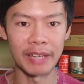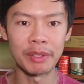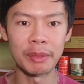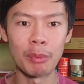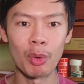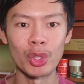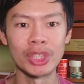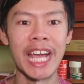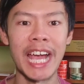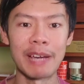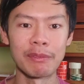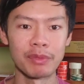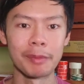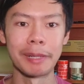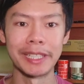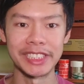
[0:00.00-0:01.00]
having more
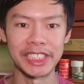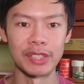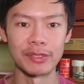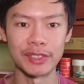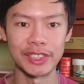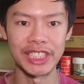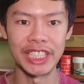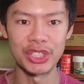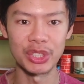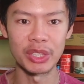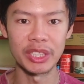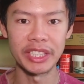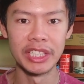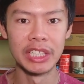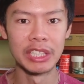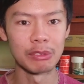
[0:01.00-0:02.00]
time for myself,
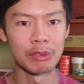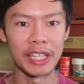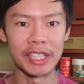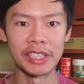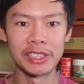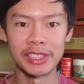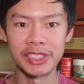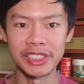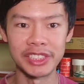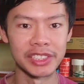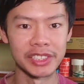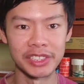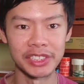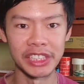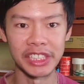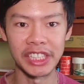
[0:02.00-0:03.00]
essentially, rather than
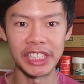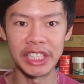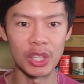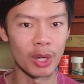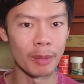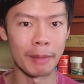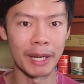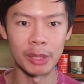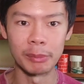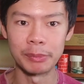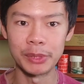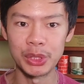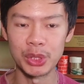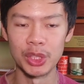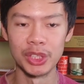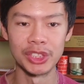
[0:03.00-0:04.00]
just sitting here on my
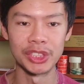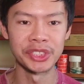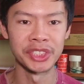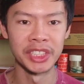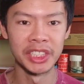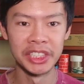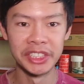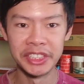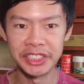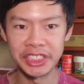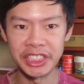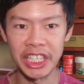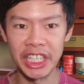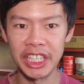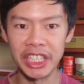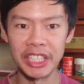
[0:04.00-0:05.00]
computer and just
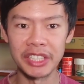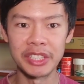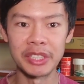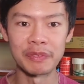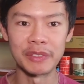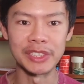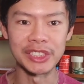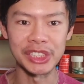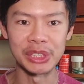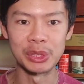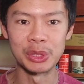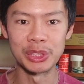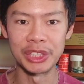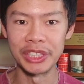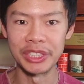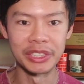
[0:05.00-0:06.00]
staring at different
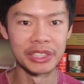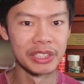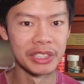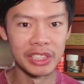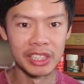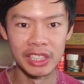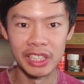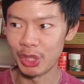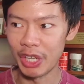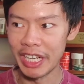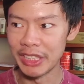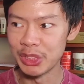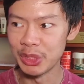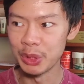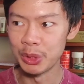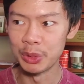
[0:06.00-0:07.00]
SKUs and
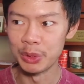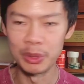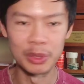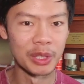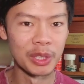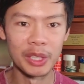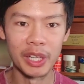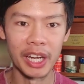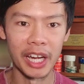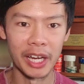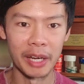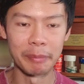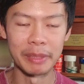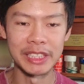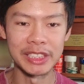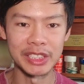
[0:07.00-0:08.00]
trying to
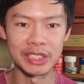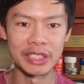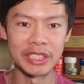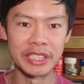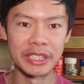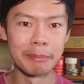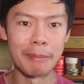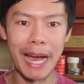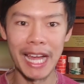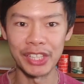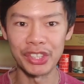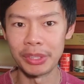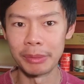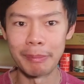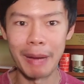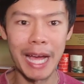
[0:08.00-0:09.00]
basically
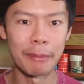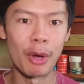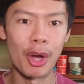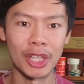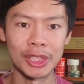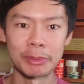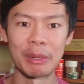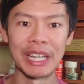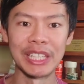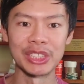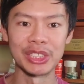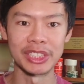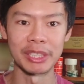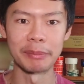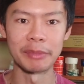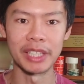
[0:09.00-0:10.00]
match the buy box
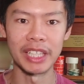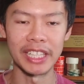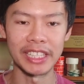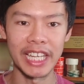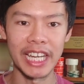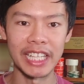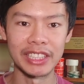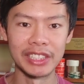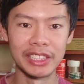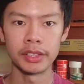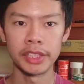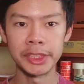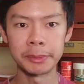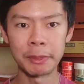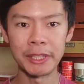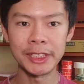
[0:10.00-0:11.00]
price or something like that.
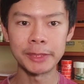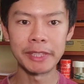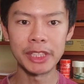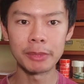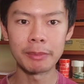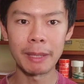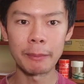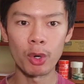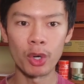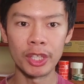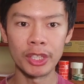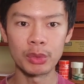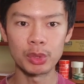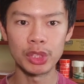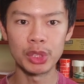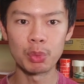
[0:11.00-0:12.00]
This brings me to my
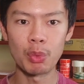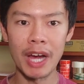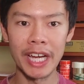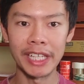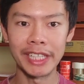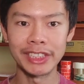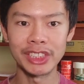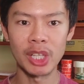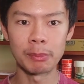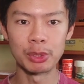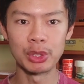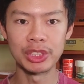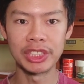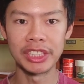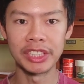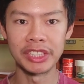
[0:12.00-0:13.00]
point to why I stopped
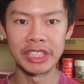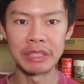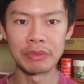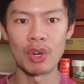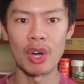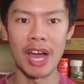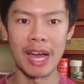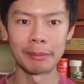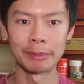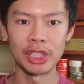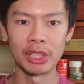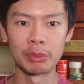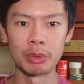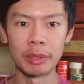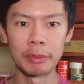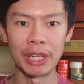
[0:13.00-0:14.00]
using the default
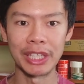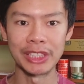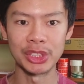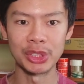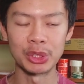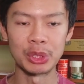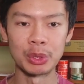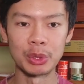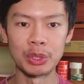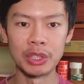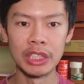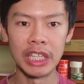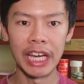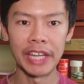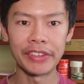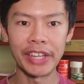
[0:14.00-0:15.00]
Amazon Repricer tool,
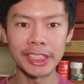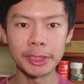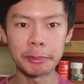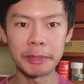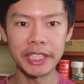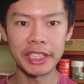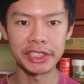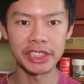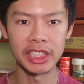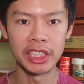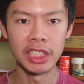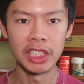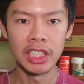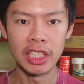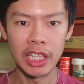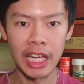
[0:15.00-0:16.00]
and that's because
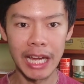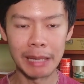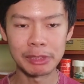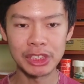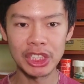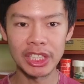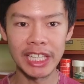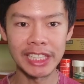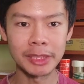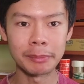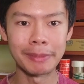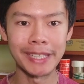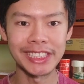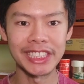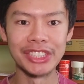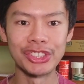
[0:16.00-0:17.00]
Amazon has the
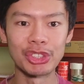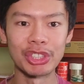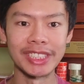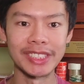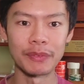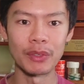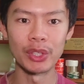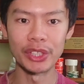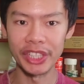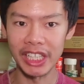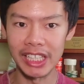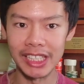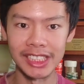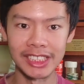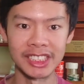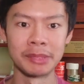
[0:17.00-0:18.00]
best interest for the
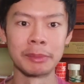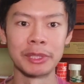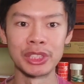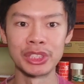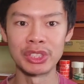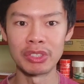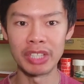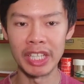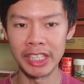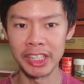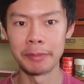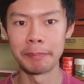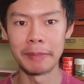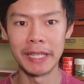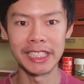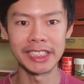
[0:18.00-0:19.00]
customers to get
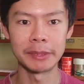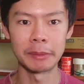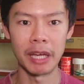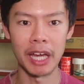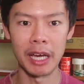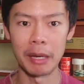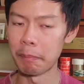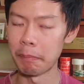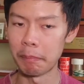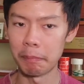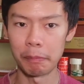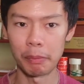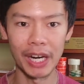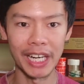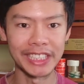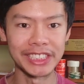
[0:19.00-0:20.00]
the best
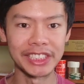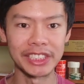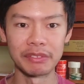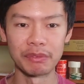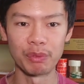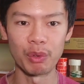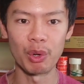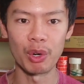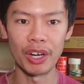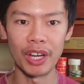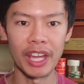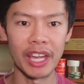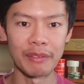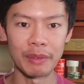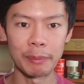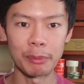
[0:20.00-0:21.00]
price
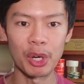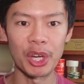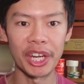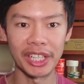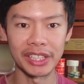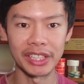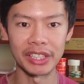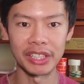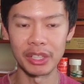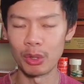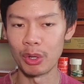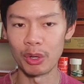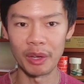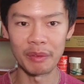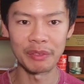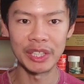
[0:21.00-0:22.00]
for every product
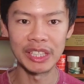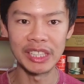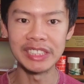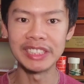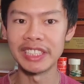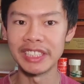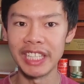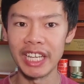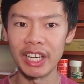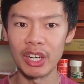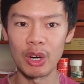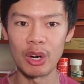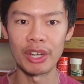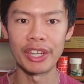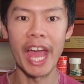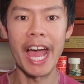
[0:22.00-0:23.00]
or every listing that
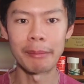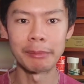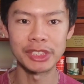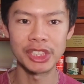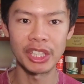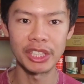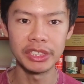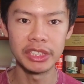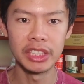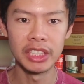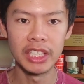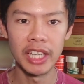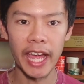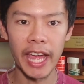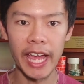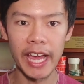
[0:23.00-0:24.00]
are on Amazon.
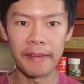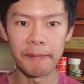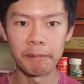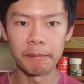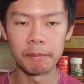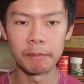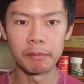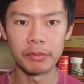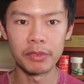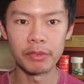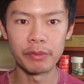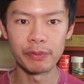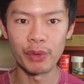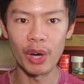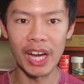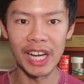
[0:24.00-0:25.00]
And
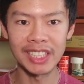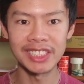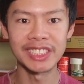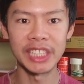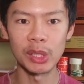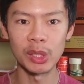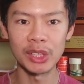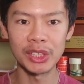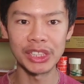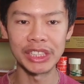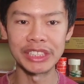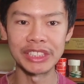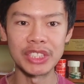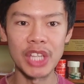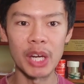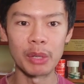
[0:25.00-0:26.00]
for us seller,
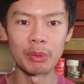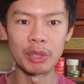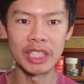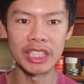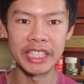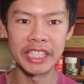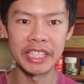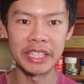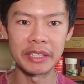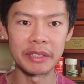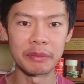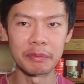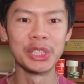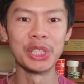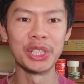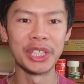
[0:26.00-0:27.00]
it's not really
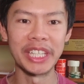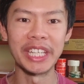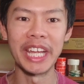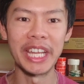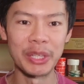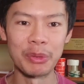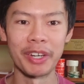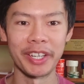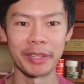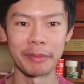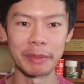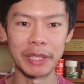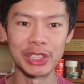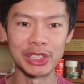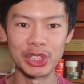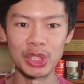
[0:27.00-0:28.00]
good in any way
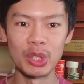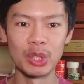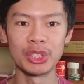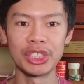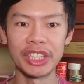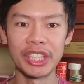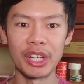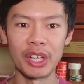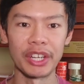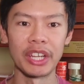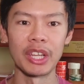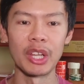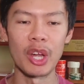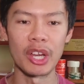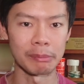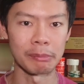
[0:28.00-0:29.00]
because you're losing on
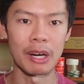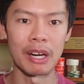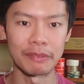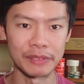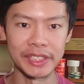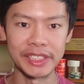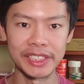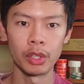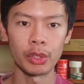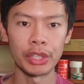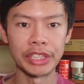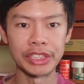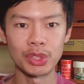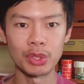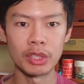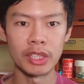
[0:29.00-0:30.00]
a lot of profits.
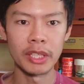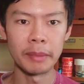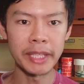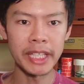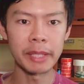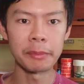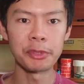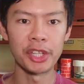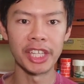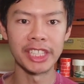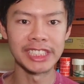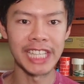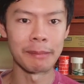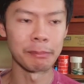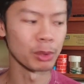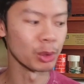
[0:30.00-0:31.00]
Okay, so let me give you an
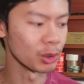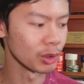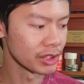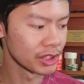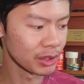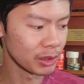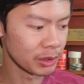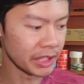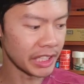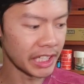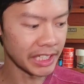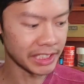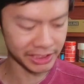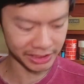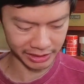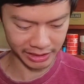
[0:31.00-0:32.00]
example. So in
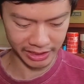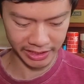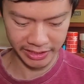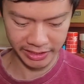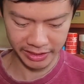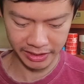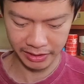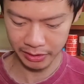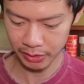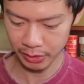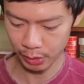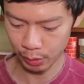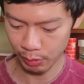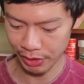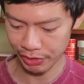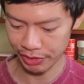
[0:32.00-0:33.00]
case
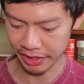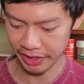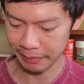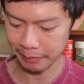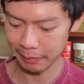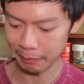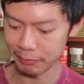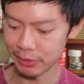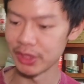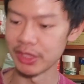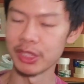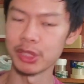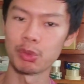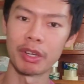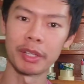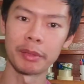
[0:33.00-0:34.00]
you're wondering,
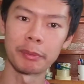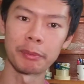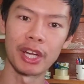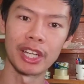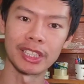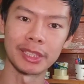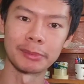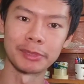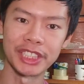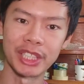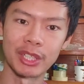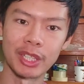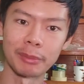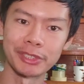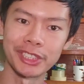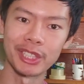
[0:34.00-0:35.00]
this one of the products
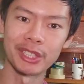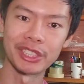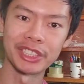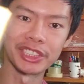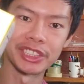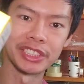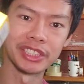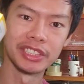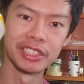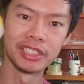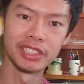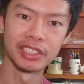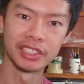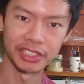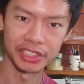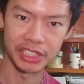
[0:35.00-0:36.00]
I'm selling this
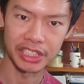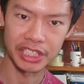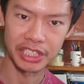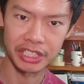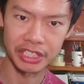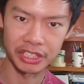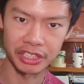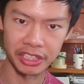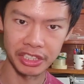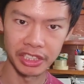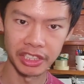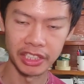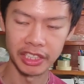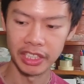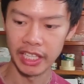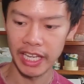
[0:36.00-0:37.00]
tea here.
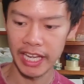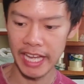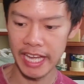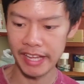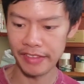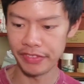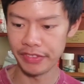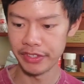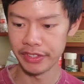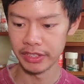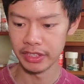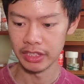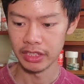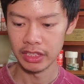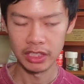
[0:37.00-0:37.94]
And